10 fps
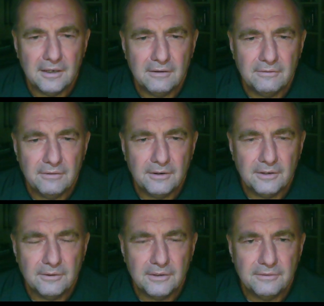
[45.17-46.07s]
very
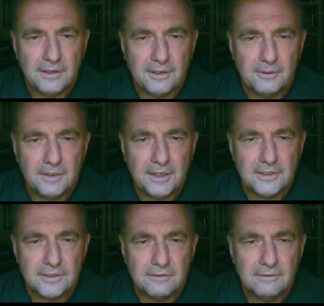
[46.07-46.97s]
good
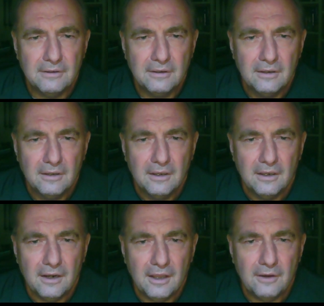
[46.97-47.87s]
evaluation.
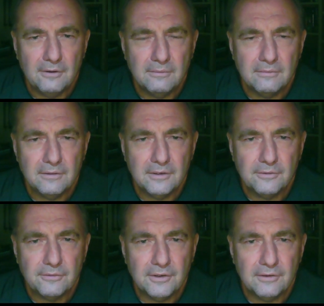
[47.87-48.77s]
Now, the
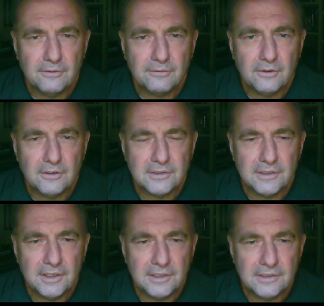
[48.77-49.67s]
difference, of course,
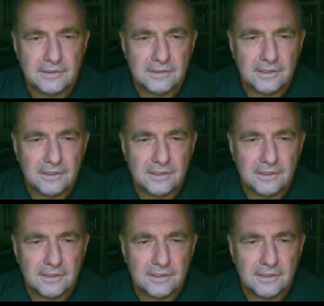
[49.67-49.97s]
is